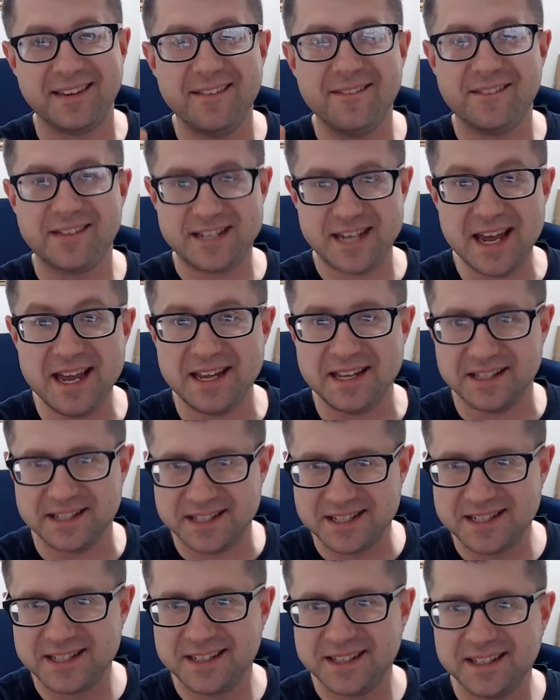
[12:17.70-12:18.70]

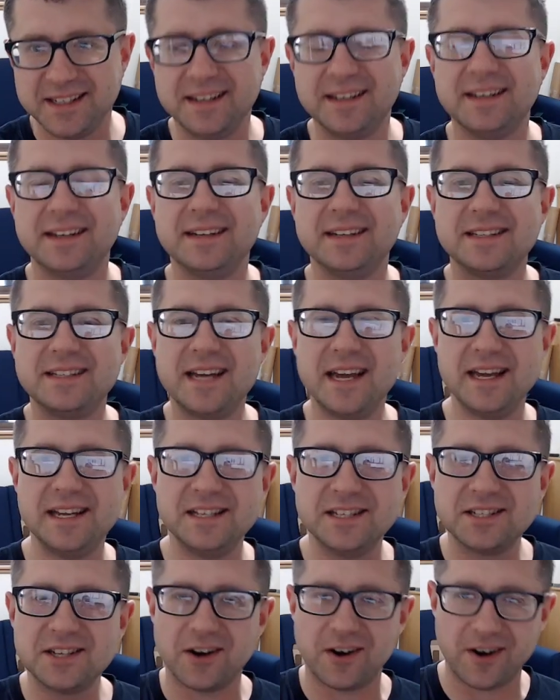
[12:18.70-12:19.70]
tins.
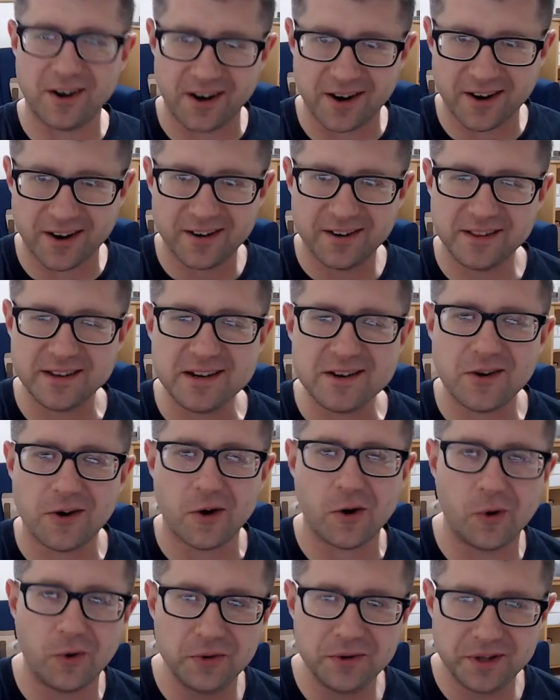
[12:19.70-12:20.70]
Tins are the
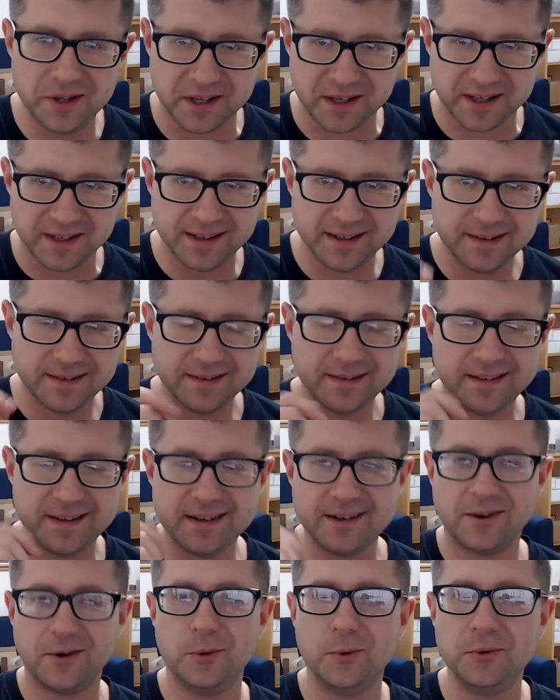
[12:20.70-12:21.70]
only
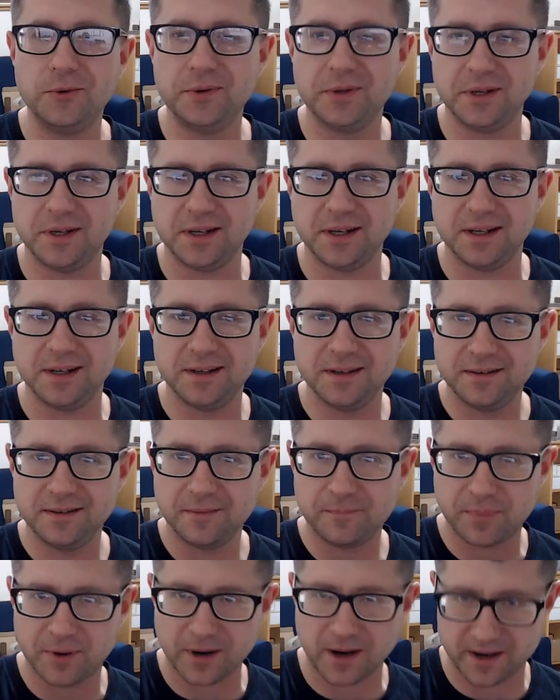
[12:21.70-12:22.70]

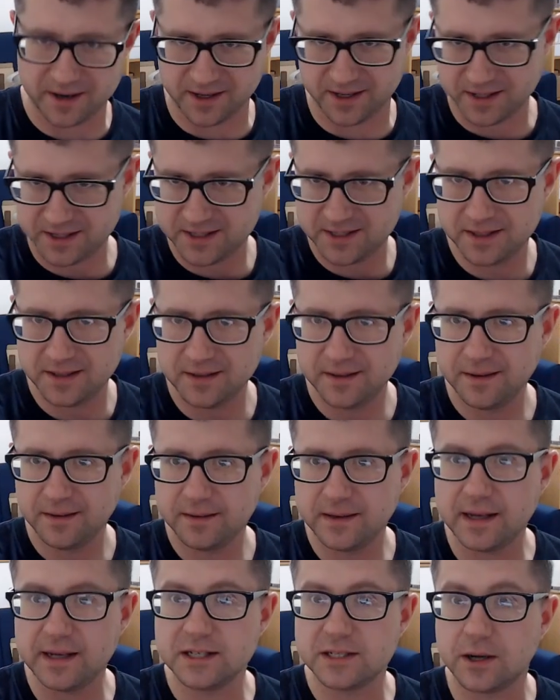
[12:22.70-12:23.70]
product
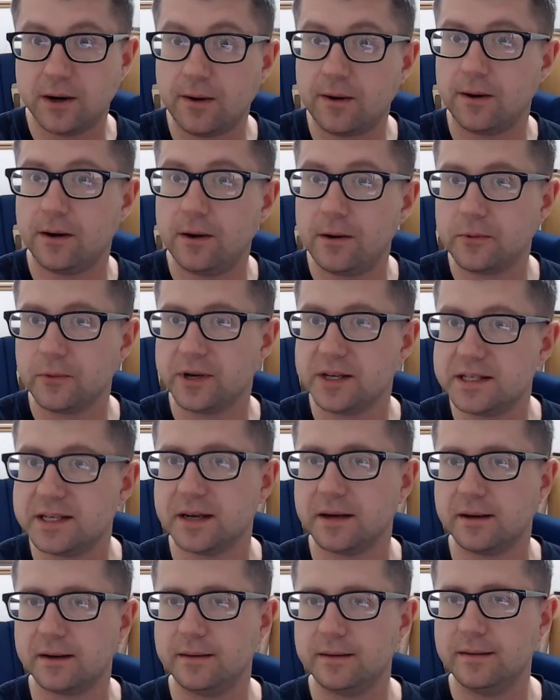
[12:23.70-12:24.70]
that is all
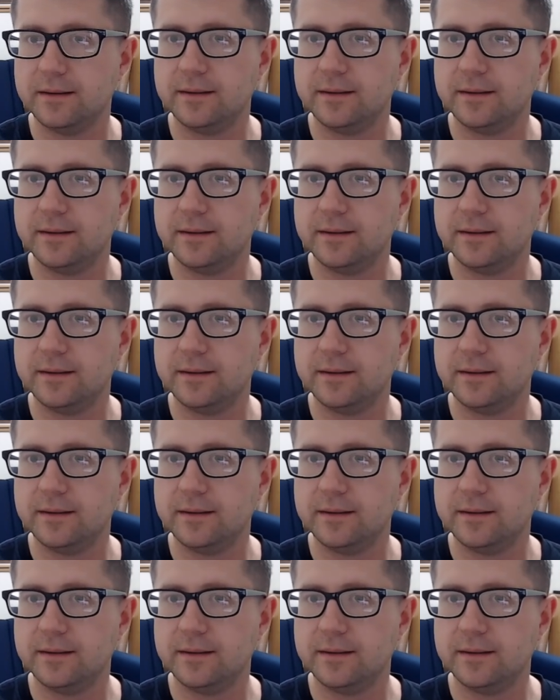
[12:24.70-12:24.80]
retail.